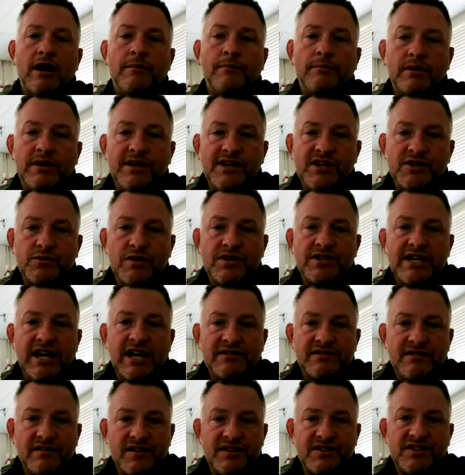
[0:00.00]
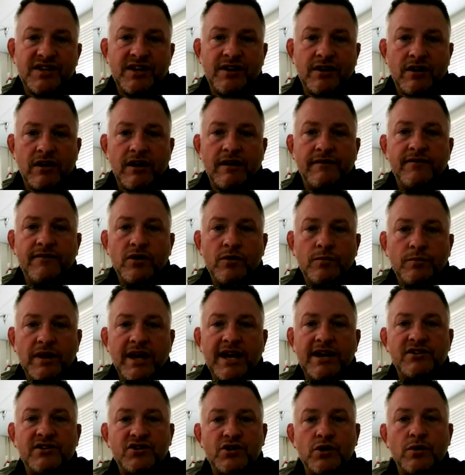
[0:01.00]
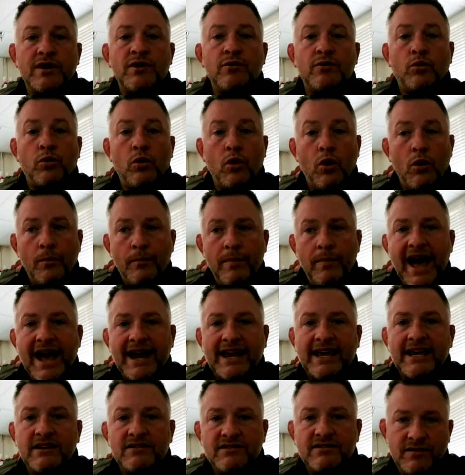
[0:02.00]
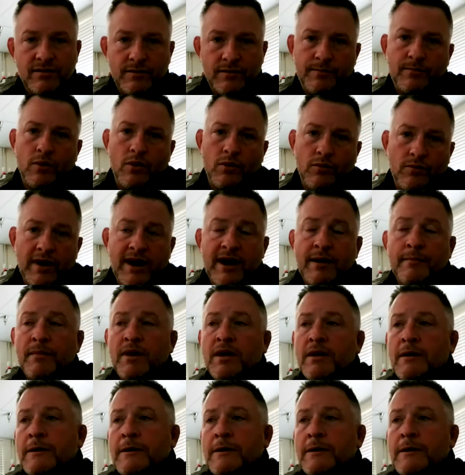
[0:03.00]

please reach out to the center if you plan to enroll back into the program.